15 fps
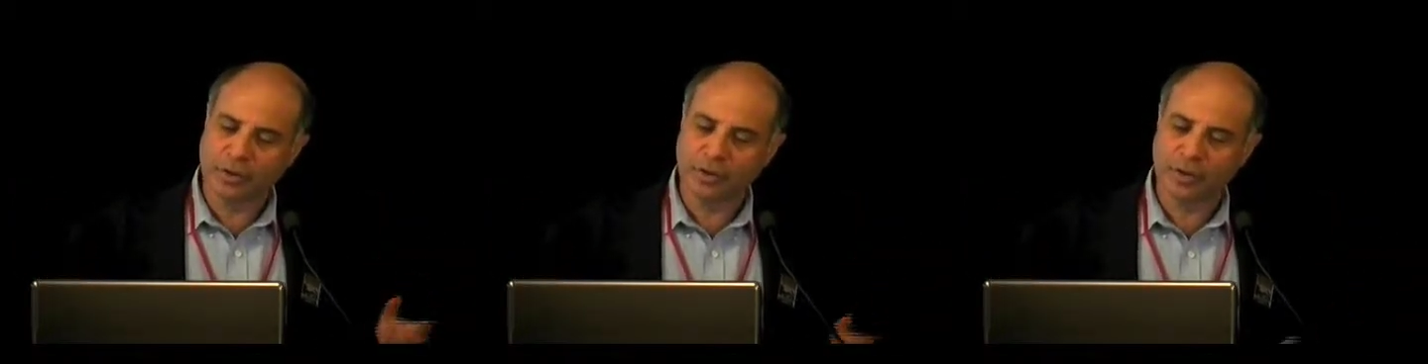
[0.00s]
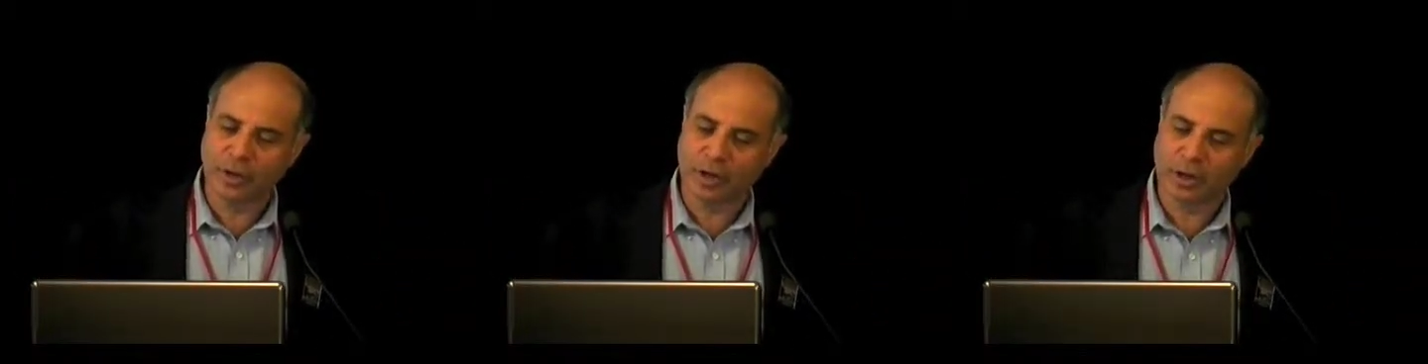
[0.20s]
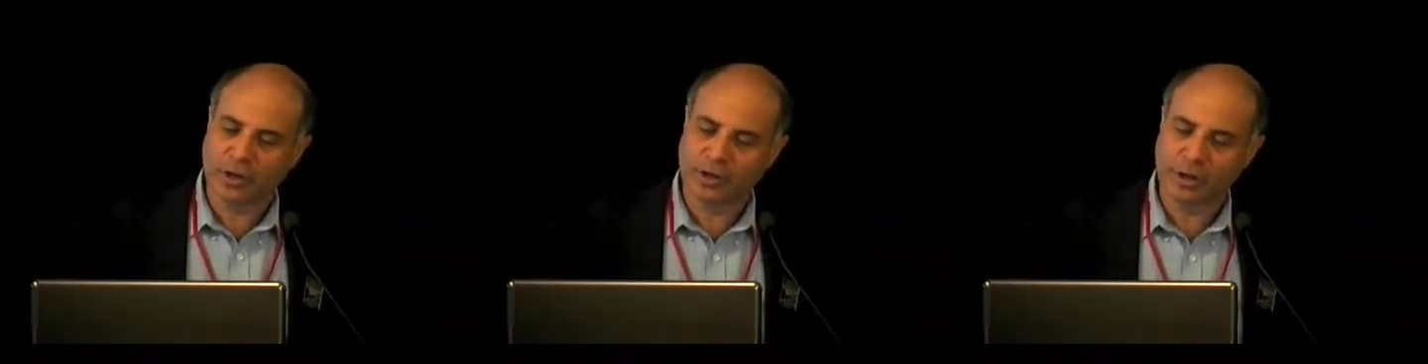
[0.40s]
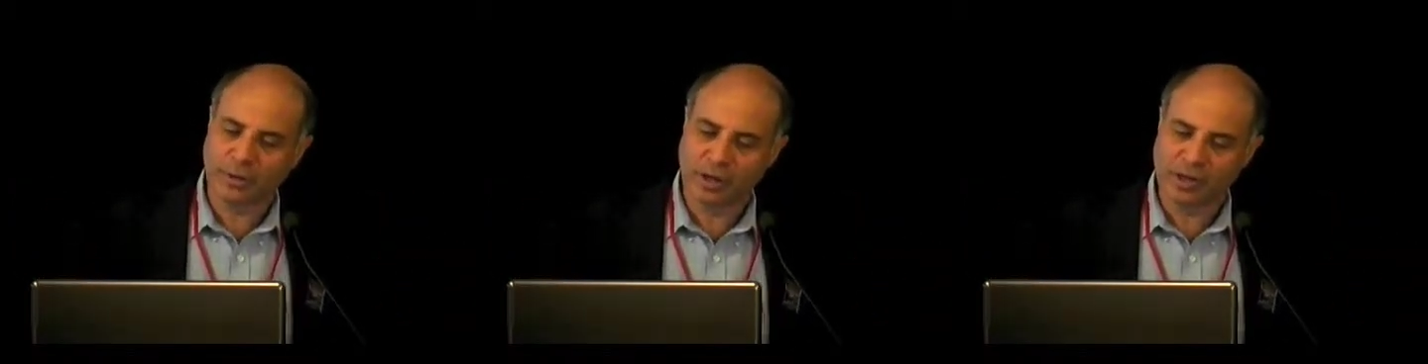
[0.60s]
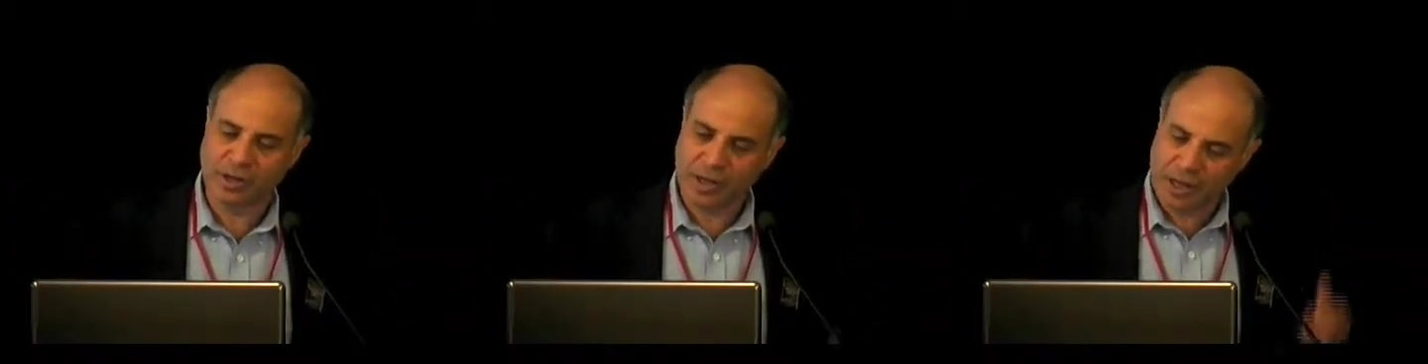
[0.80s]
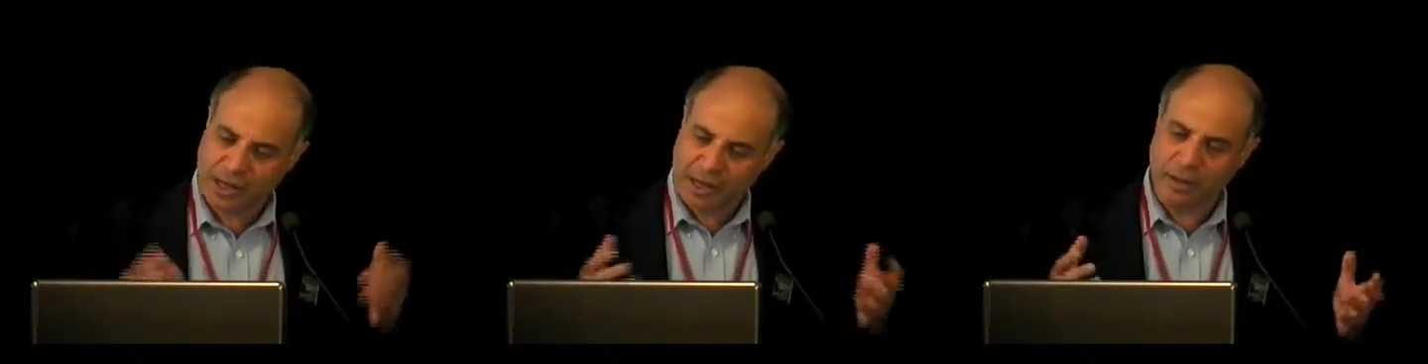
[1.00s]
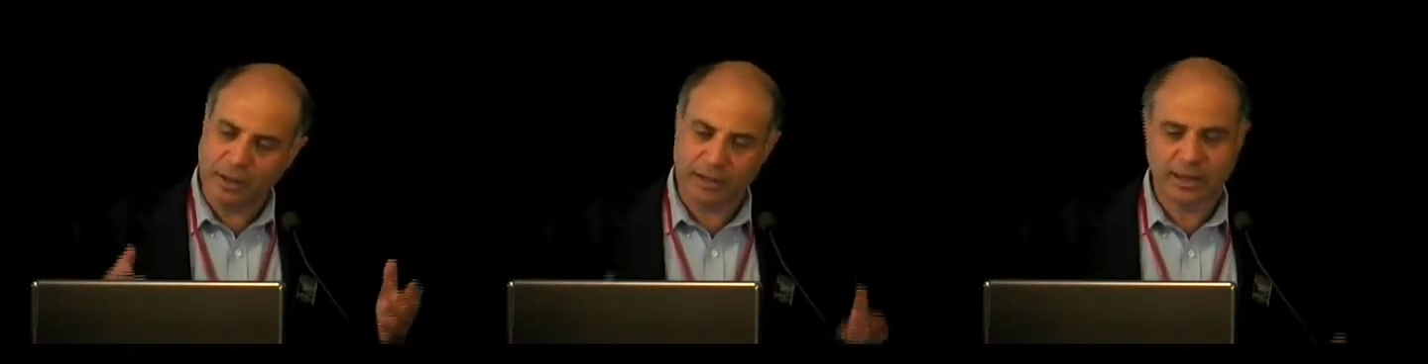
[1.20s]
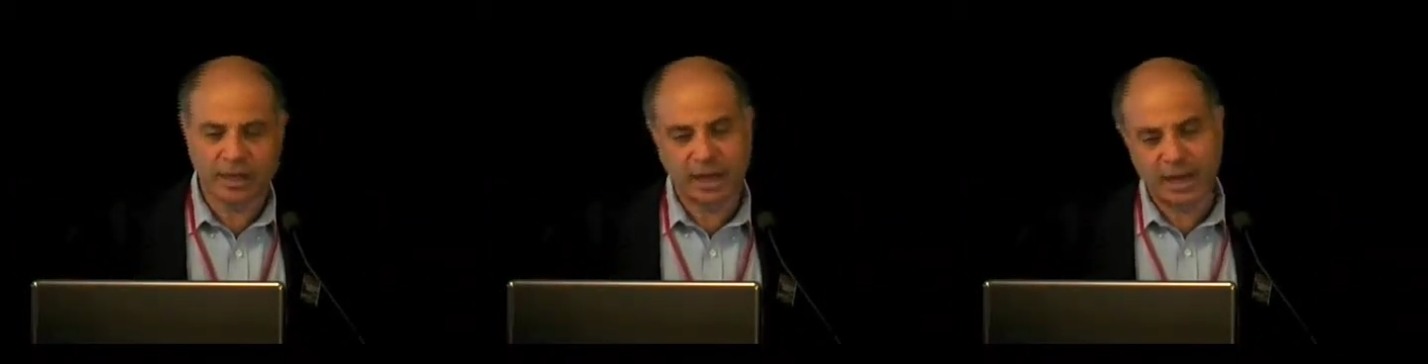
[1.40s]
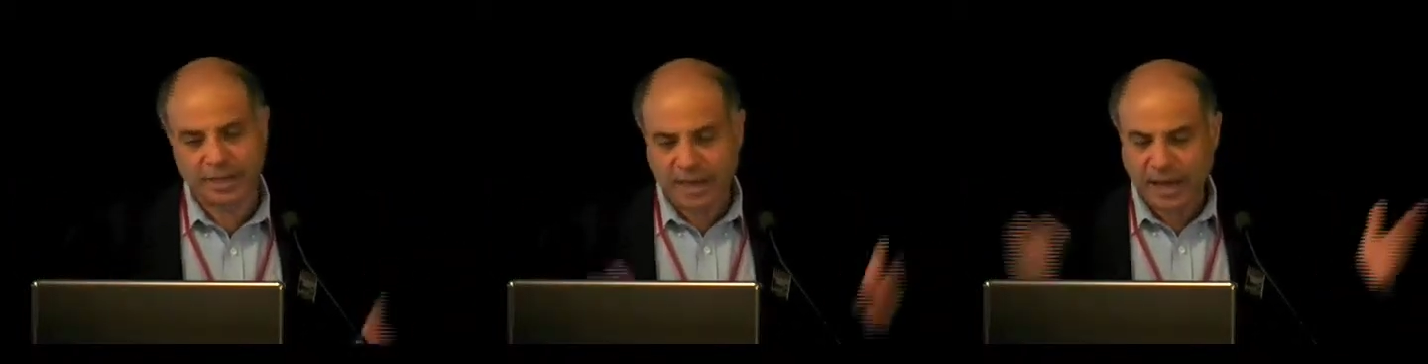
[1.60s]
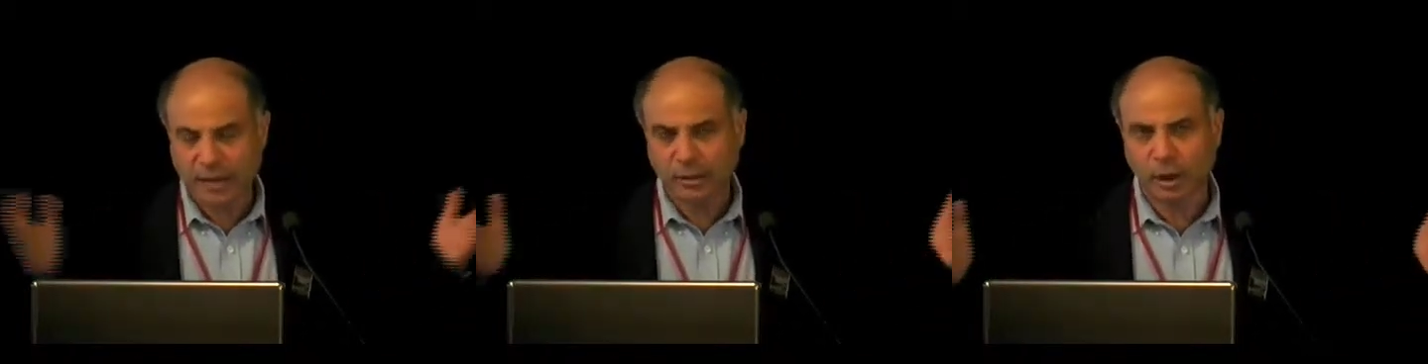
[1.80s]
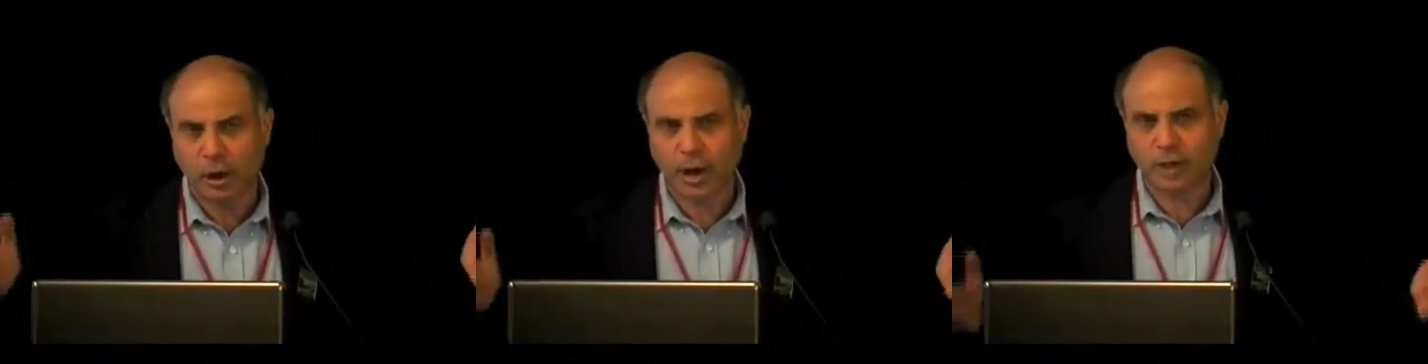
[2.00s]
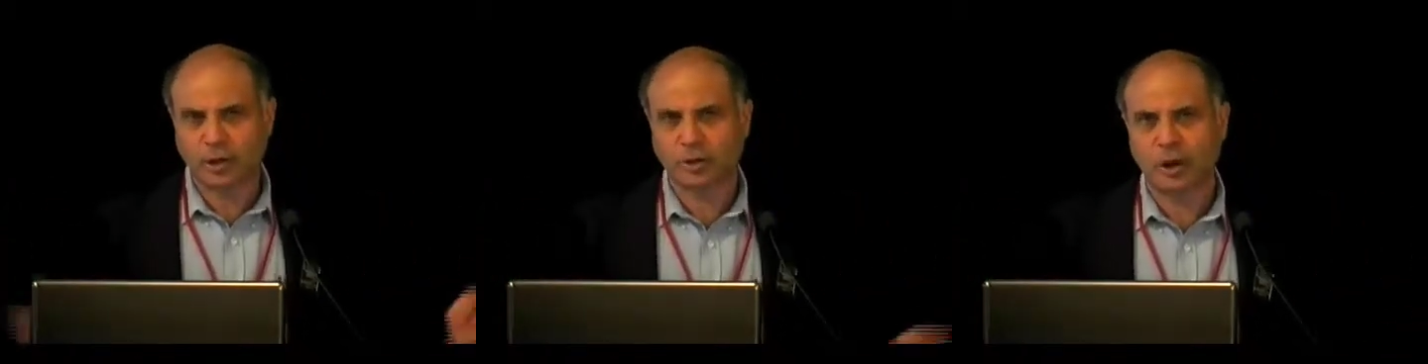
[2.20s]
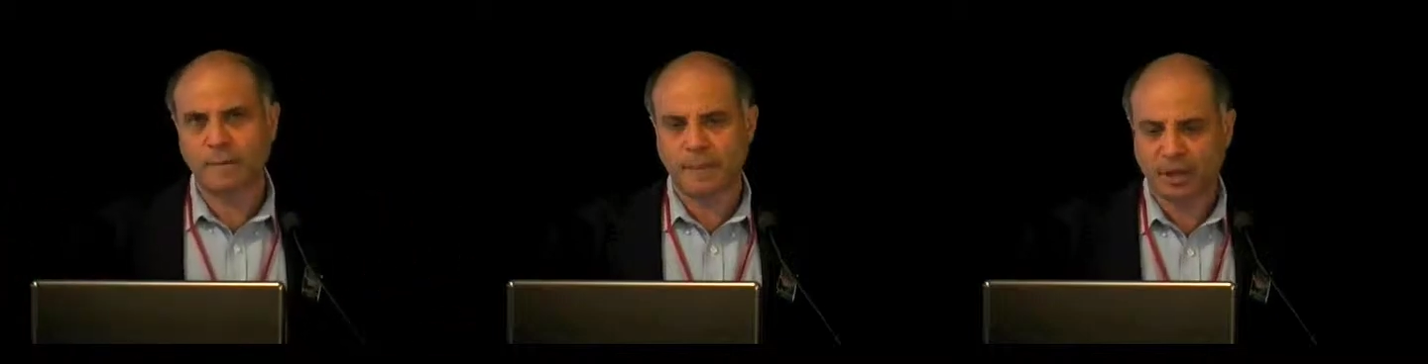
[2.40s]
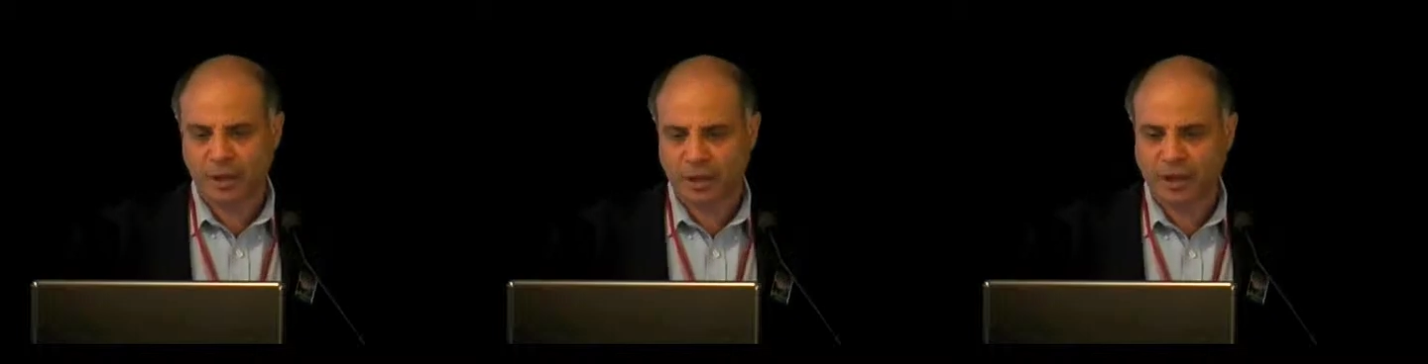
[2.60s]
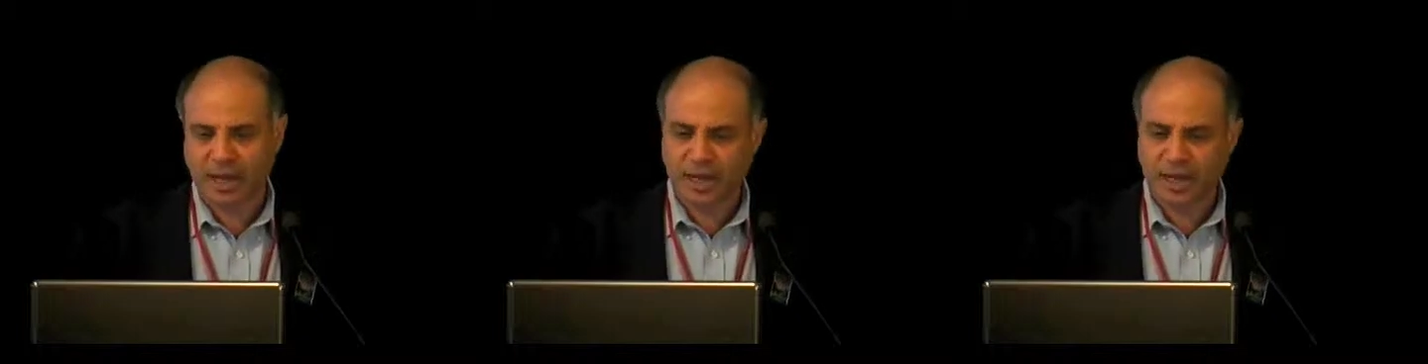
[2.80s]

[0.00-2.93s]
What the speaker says: took it seriously, and they looked at it, and they enlarged our mission.